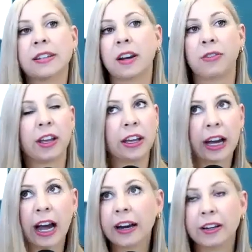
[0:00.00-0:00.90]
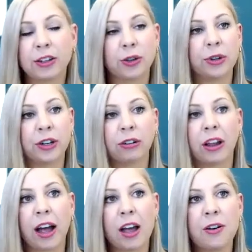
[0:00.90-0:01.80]
stuff that you got to do in your
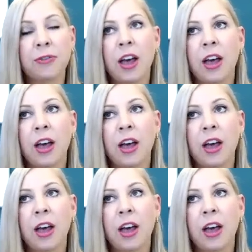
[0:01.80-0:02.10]
life.